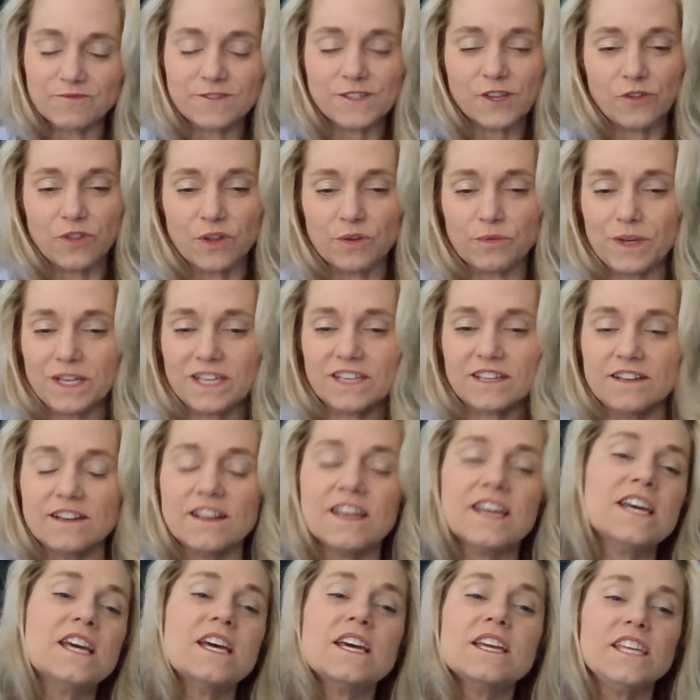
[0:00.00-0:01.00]
so that we can
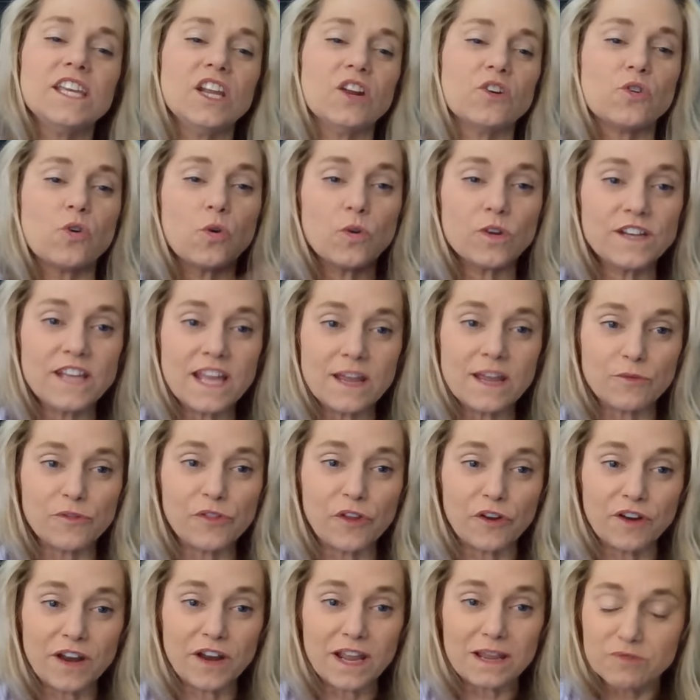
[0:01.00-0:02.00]
coordinate with
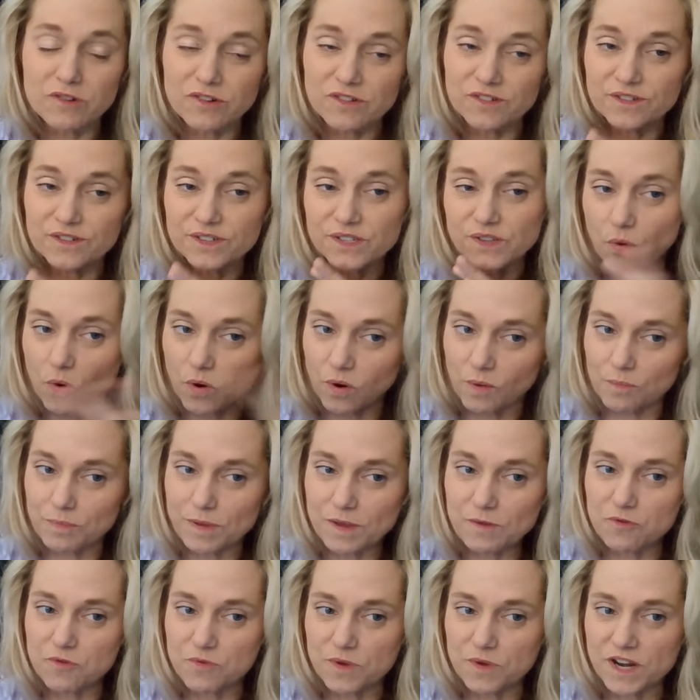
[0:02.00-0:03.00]
our neighbors or
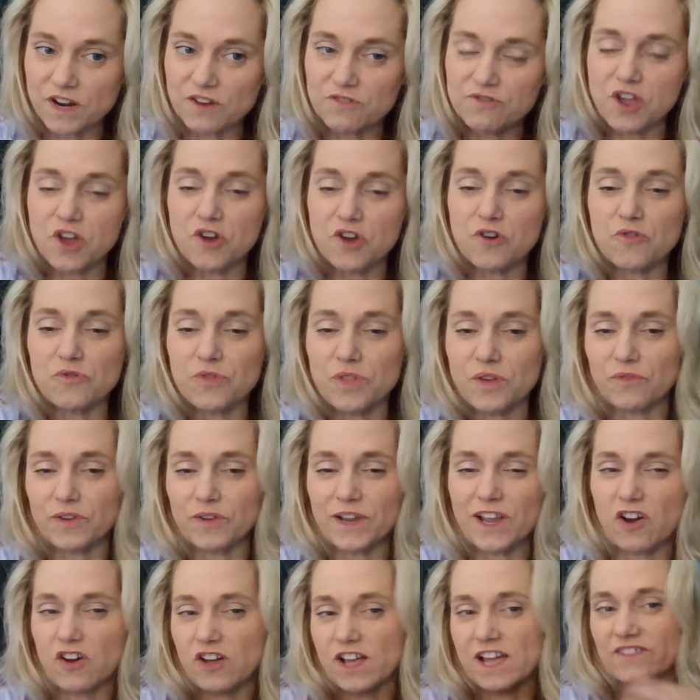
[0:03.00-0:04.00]
people that we don't know, if we
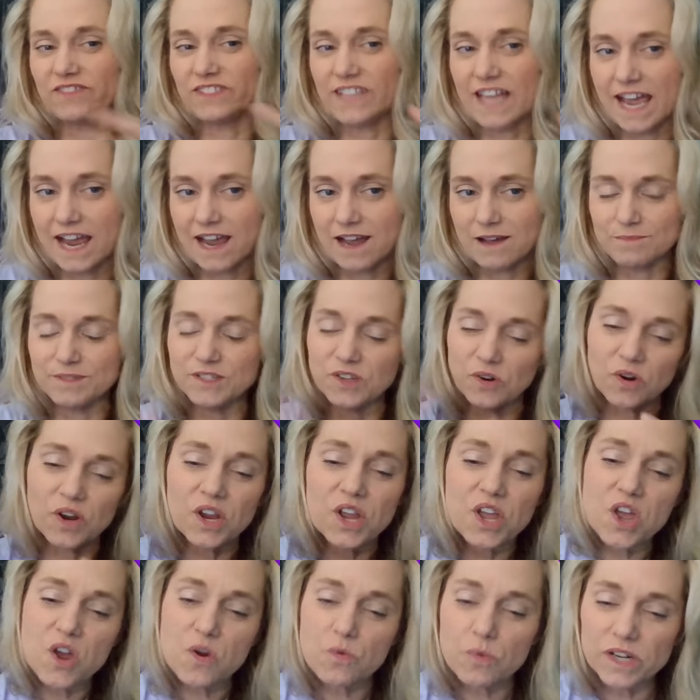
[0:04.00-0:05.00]
all have labs or
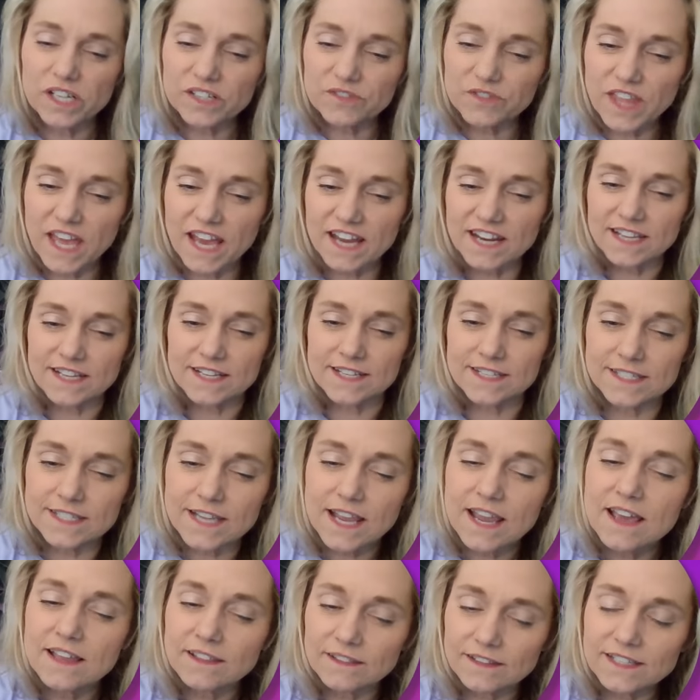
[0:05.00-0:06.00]
whatever that is,
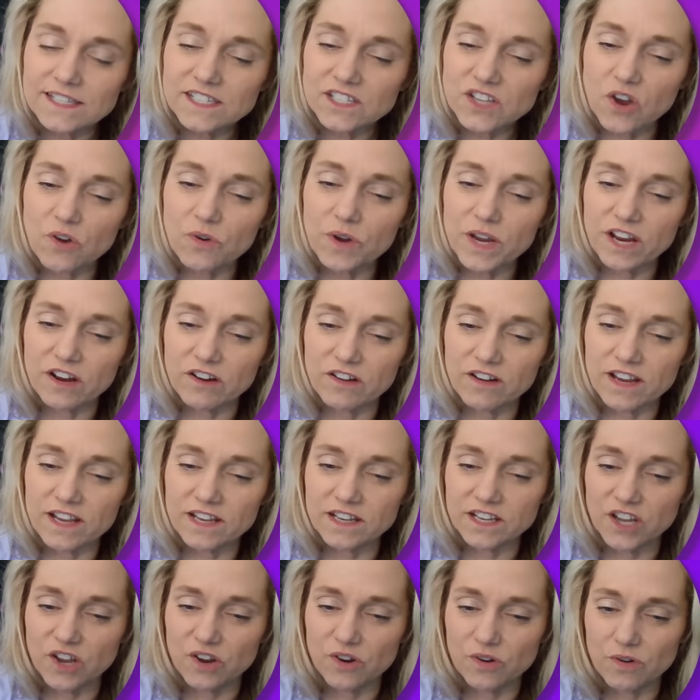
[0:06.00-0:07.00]
let's go here
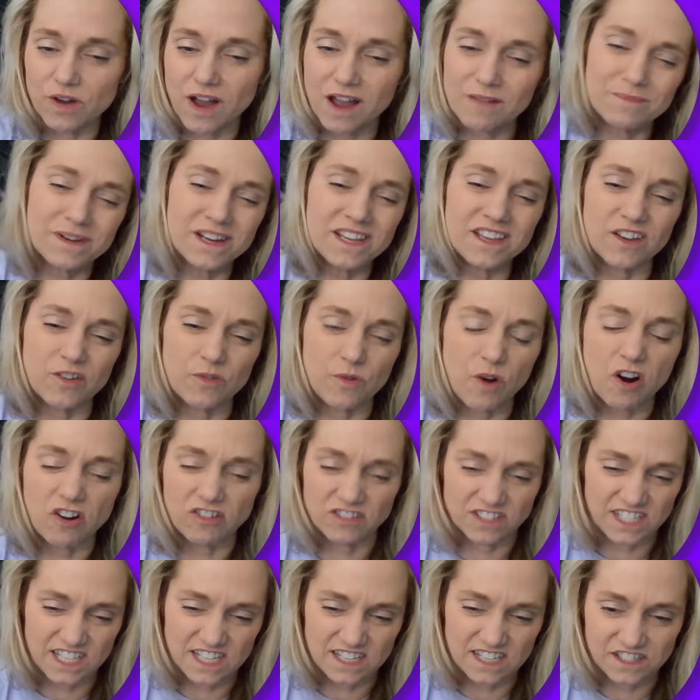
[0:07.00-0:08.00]
and go. I'm going to go
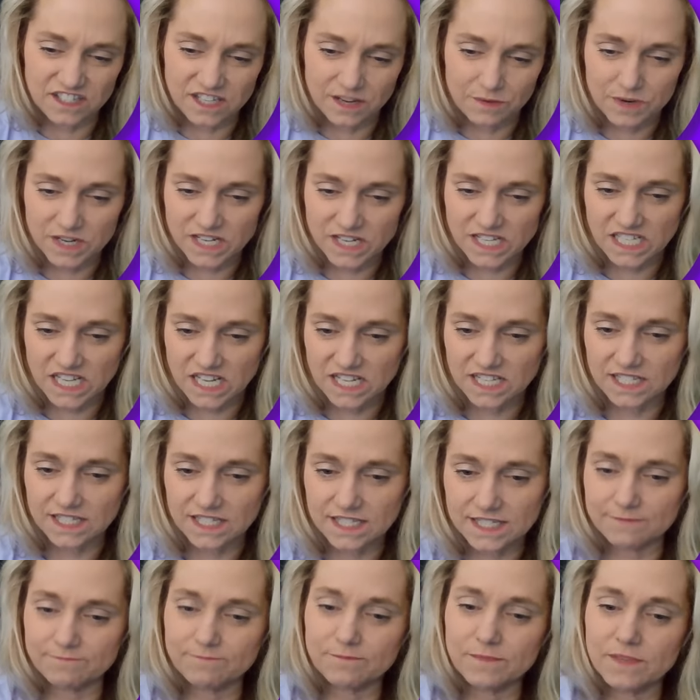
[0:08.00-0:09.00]
artsy and see what it
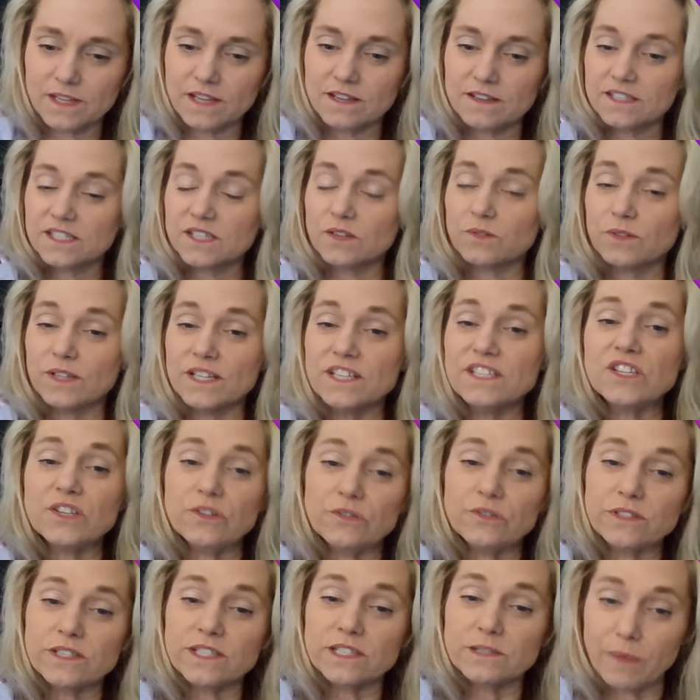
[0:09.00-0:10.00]
does. So let's
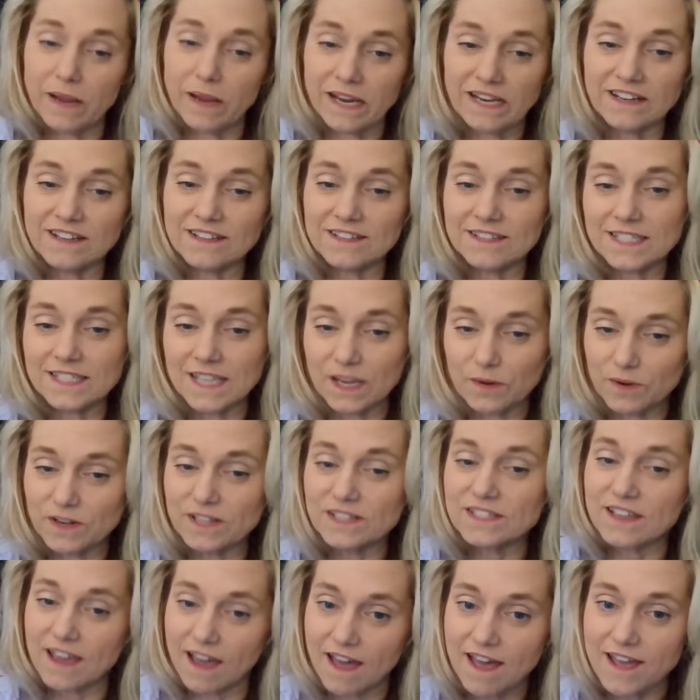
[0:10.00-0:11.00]
use this beta and see what
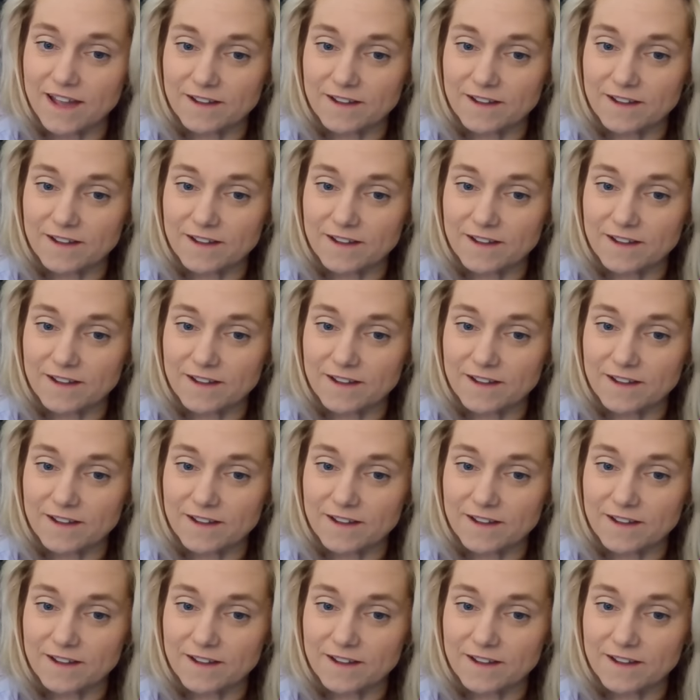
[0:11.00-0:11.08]
it's got.